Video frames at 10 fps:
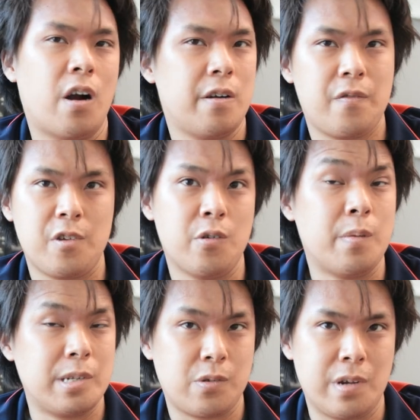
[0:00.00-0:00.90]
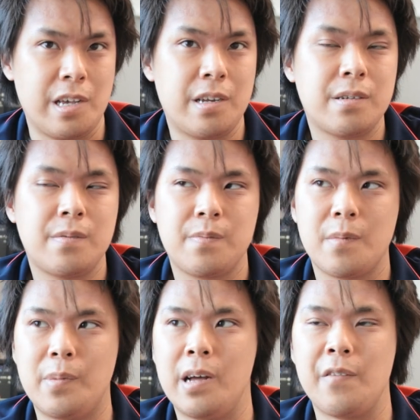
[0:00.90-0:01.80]
far and few in between.
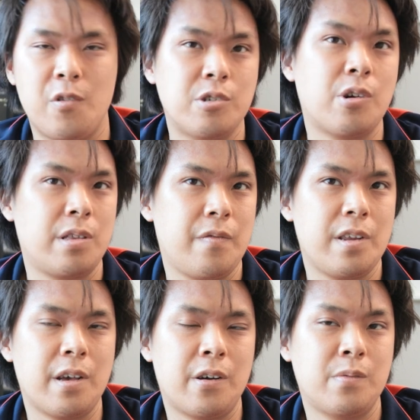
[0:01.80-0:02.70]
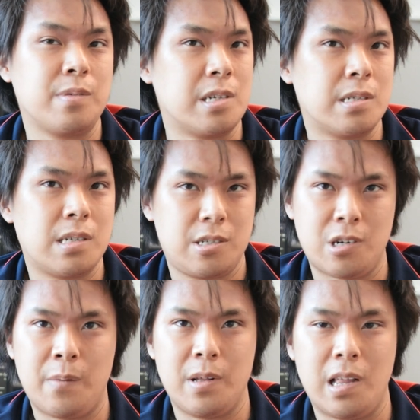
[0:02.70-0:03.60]
But if you enjoyed the video, please
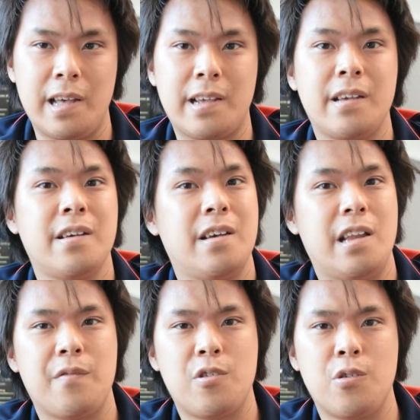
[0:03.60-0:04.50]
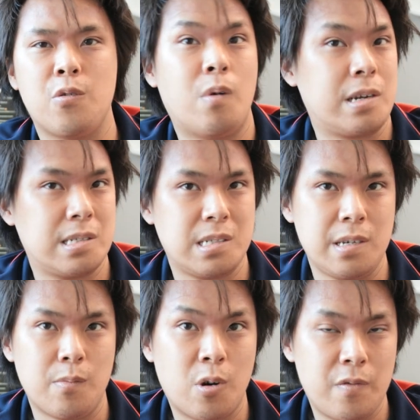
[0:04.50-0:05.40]
drop a like. If you want to
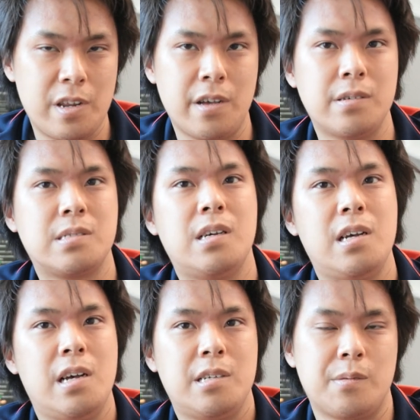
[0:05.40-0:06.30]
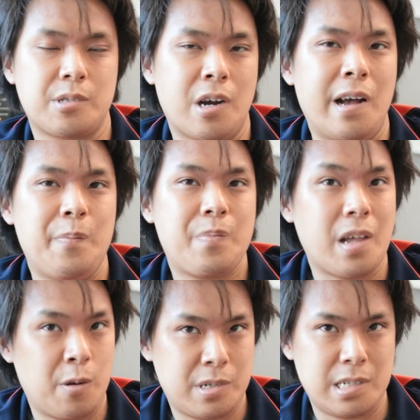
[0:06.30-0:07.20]
see more videos, subscribe.
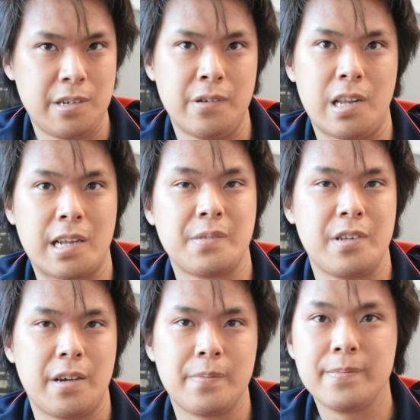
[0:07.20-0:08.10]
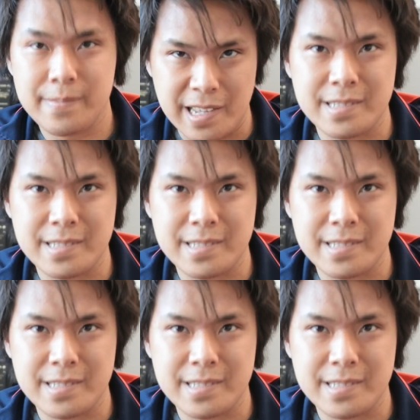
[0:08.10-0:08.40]
I hope to see you in the next video.